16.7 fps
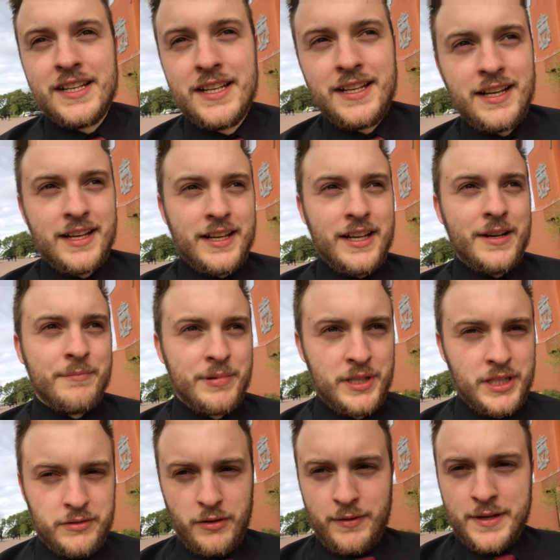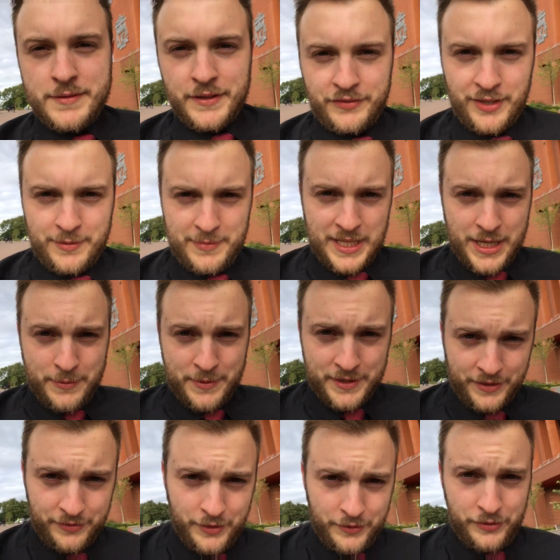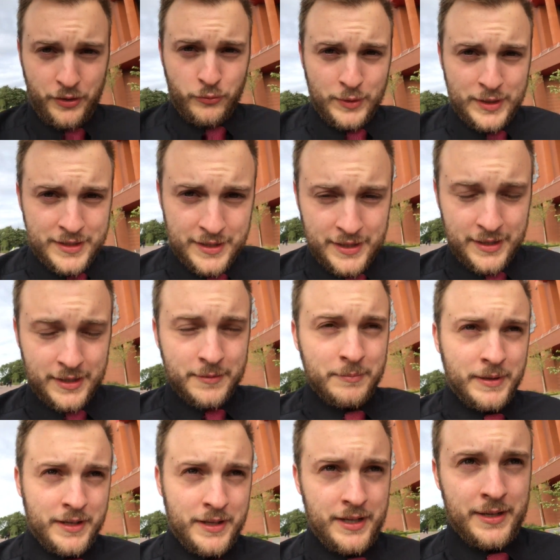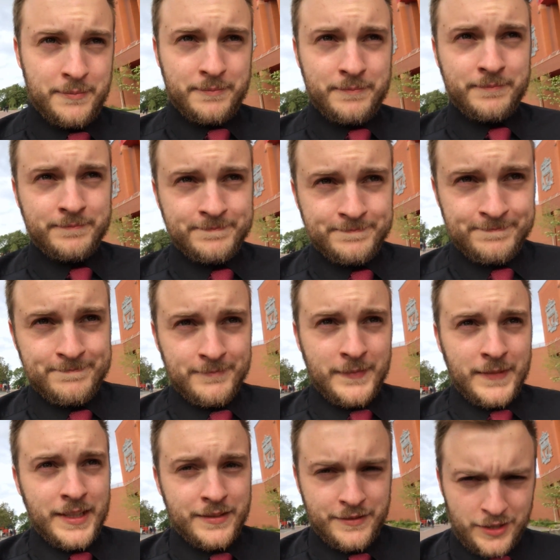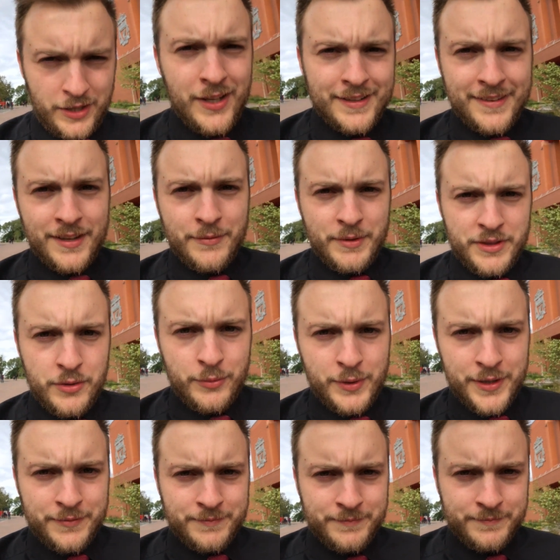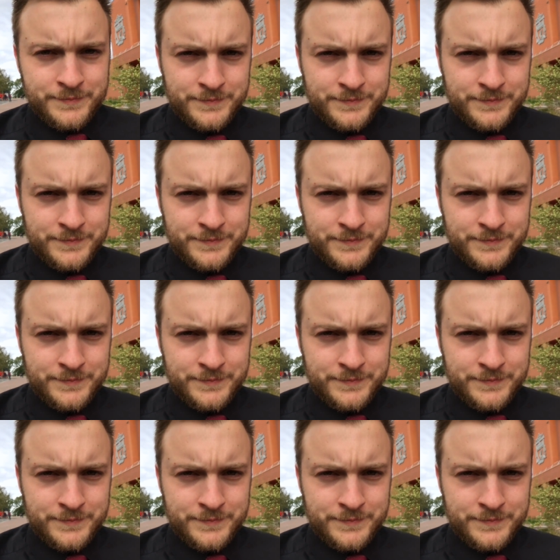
But look, we're around this up later when it's not so windy. But delighted with the win.